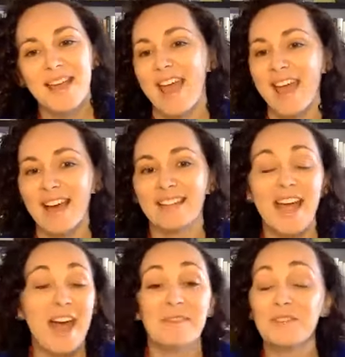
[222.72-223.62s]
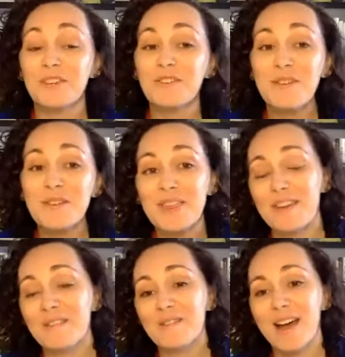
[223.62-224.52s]
And I have to agree with
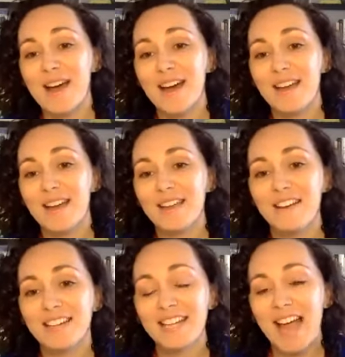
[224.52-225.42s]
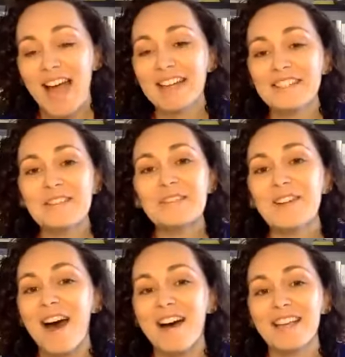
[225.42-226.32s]
you. Karen and I do
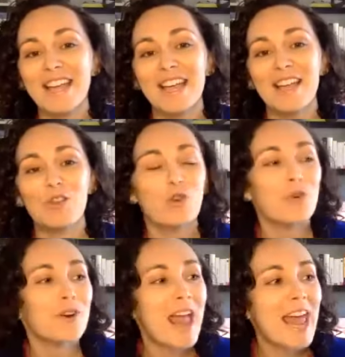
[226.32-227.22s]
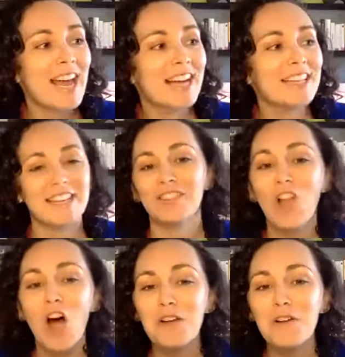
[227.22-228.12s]
talk in shorthand and
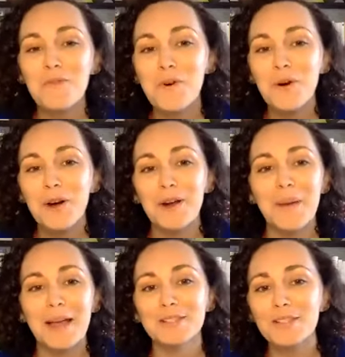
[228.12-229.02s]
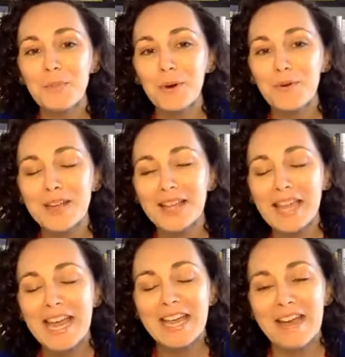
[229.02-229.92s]
long form and super
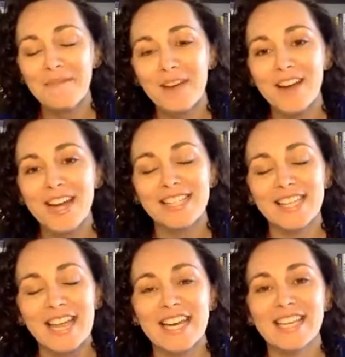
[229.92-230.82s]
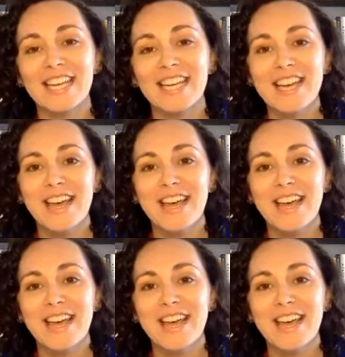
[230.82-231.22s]
quickly and get very excited.